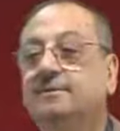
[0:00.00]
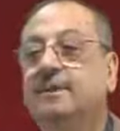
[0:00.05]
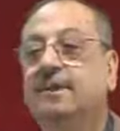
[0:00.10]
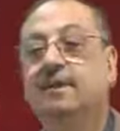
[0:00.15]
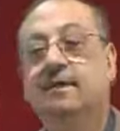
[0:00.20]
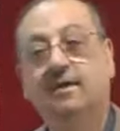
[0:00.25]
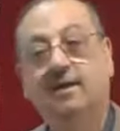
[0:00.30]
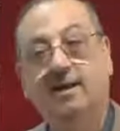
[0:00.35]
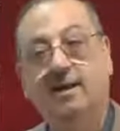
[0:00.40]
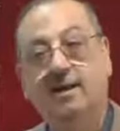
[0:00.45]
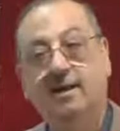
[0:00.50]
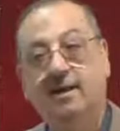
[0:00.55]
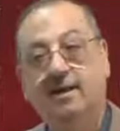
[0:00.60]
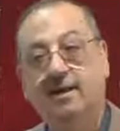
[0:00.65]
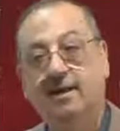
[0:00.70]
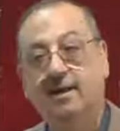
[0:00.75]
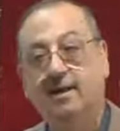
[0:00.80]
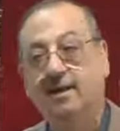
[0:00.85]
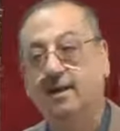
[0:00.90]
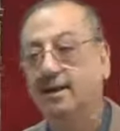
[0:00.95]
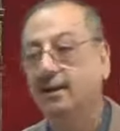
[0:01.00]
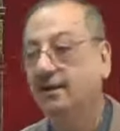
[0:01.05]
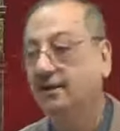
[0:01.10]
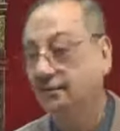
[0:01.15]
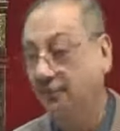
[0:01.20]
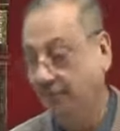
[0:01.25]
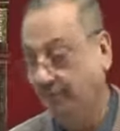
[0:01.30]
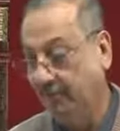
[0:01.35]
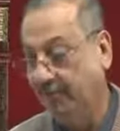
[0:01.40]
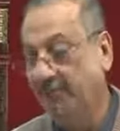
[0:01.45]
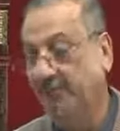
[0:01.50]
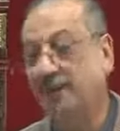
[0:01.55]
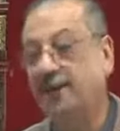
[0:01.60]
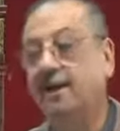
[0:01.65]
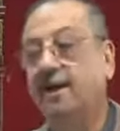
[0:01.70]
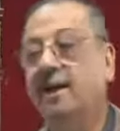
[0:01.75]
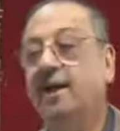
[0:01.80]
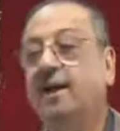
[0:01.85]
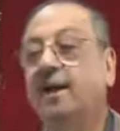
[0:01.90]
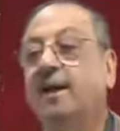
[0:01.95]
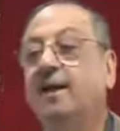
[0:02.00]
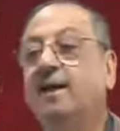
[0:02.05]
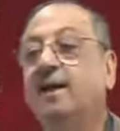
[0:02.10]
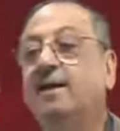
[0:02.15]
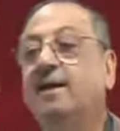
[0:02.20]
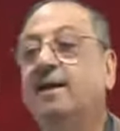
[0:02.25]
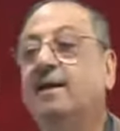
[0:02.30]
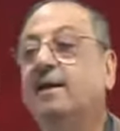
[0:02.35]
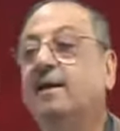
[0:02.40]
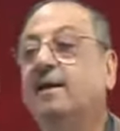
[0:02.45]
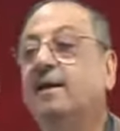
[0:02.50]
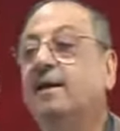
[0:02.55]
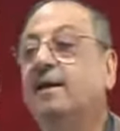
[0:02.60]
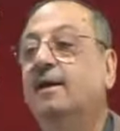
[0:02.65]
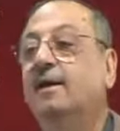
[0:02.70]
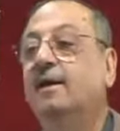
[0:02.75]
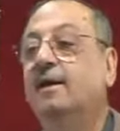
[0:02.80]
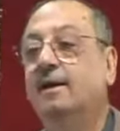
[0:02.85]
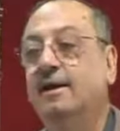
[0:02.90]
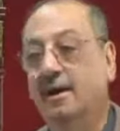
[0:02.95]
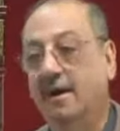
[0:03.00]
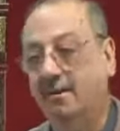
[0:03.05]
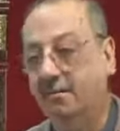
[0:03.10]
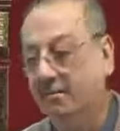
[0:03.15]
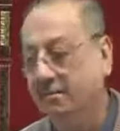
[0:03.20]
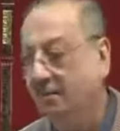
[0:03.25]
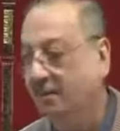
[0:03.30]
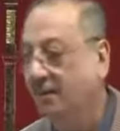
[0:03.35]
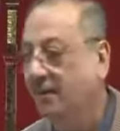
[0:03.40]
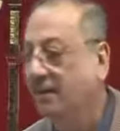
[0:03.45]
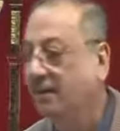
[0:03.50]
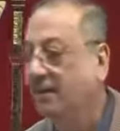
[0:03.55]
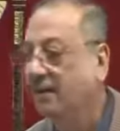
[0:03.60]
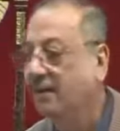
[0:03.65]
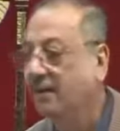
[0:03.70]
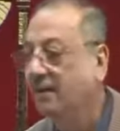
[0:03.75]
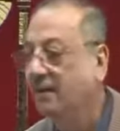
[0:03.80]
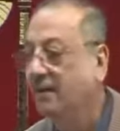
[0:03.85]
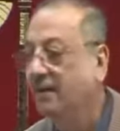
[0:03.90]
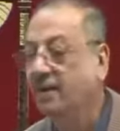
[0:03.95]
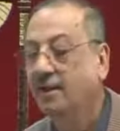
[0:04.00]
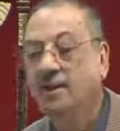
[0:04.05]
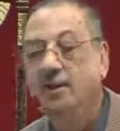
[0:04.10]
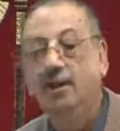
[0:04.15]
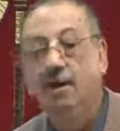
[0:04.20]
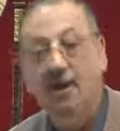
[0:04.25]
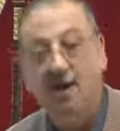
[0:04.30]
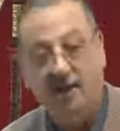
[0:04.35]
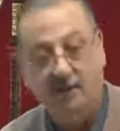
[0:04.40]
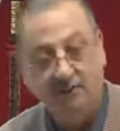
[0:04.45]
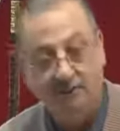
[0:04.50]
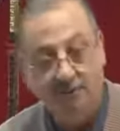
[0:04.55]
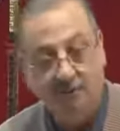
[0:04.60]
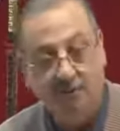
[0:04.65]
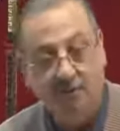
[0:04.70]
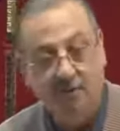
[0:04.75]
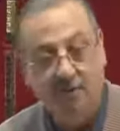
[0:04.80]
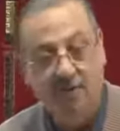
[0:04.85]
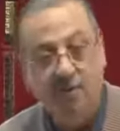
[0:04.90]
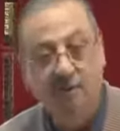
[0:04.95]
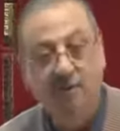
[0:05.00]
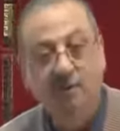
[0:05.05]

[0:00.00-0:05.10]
La. You will say la. Lam. Azur.